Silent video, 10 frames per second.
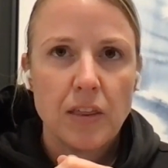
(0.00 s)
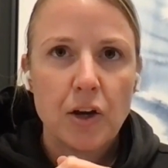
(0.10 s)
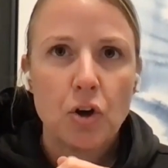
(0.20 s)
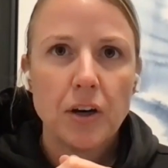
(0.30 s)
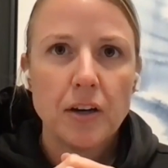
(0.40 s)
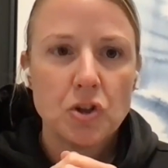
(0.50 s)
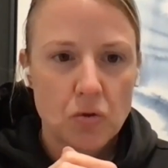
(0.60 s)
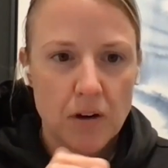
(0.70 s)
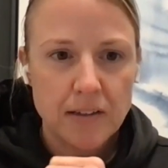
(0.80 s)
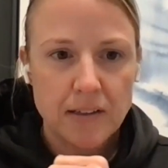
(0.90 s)
couldn't
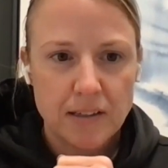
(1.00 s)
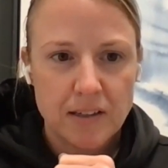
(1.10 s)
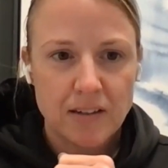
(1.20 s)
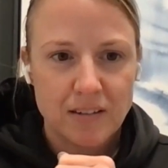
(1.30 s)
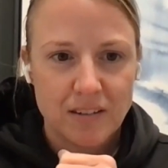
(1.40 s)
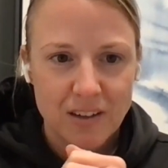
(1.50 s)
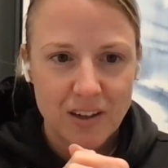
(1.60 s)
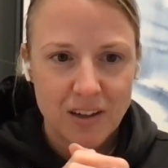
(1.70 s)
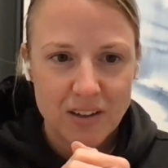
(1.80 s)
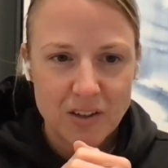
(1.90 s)
trust
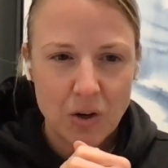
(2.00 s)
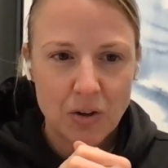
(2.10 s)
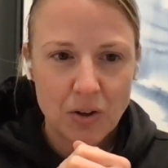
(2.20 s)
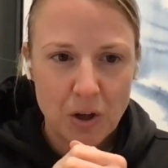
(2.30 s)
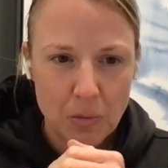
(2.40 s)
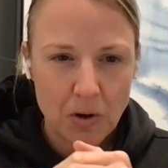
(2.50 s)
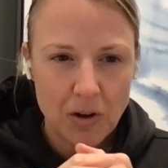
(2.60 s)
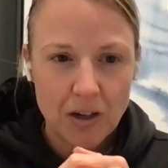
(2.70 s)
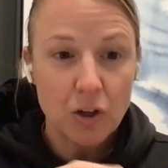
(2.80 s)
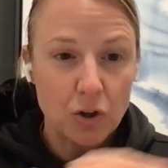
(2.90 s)
certain
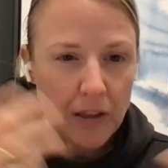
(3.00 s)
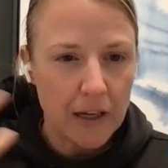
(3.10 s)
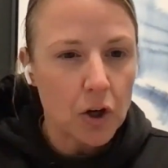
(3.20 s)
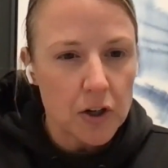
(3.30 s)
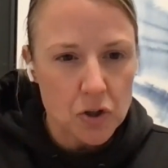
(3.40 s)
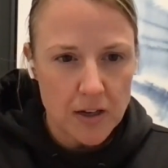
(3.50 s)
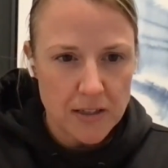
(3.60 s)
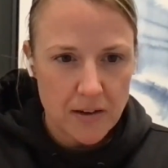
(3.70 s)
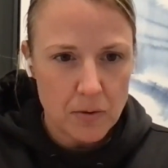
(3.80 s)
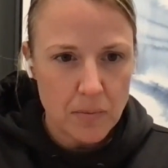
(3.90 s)
community, they couldn't trust
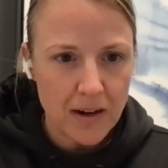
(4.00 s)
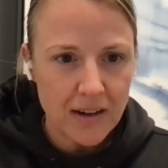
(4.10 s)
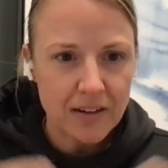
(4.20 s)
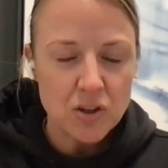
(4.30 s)
everybody.